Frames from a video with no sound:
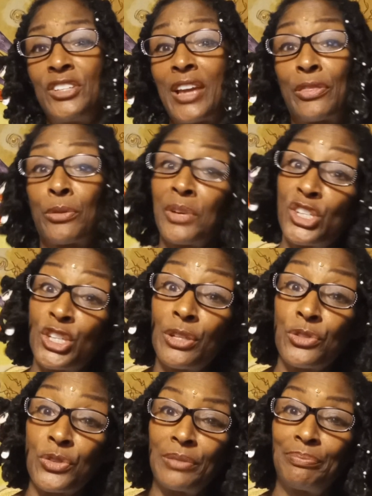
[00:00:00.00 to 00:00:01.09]
say you got 3
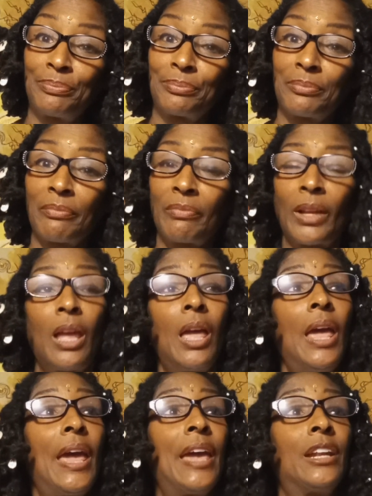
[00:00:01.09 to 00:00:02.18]
children.
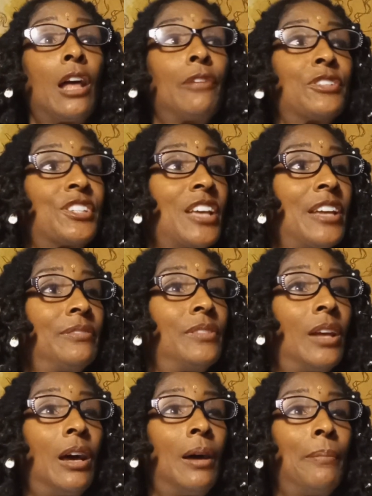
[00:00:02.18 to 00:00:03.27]
And all of a
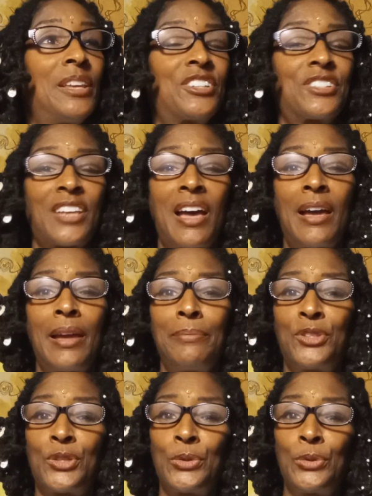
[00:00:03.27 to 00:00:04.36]
sudden, it's time
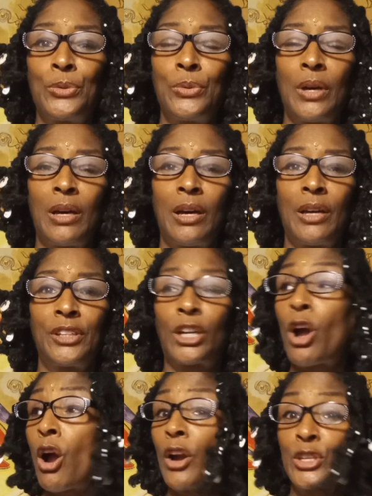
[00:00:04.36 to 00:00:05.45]
to, the
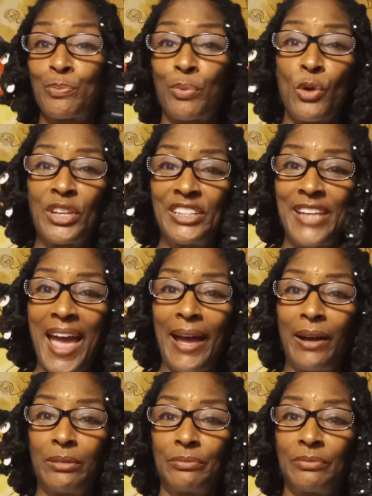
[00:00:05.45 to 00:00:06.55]
car has broken
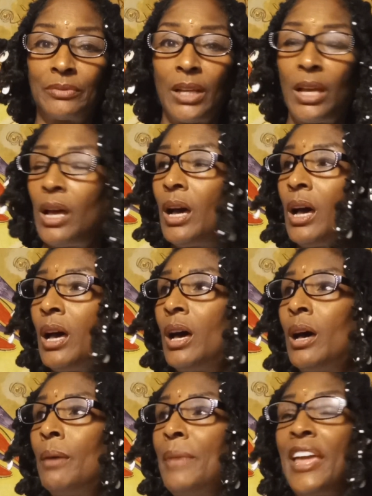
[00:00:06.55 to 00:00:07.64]
down.
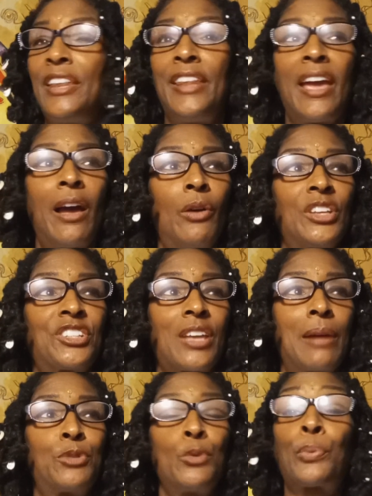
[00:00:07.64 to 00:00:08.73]
And now it's
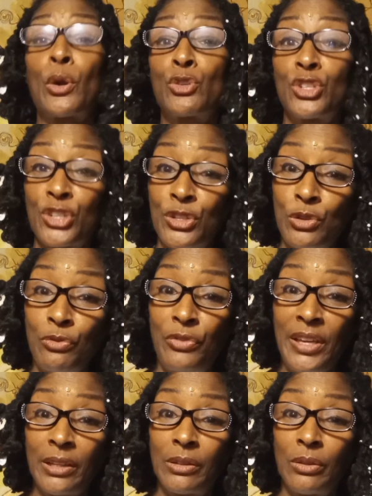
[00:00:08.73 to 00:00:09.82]
time to purchase a new
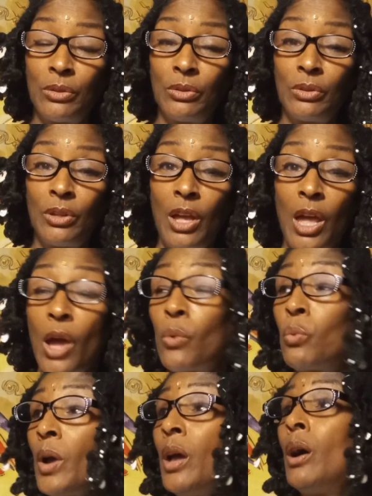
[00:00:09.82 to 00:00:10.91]
vehicle.
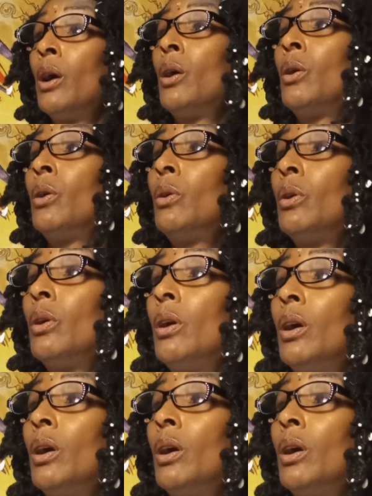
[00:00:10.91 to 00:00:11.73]
Well,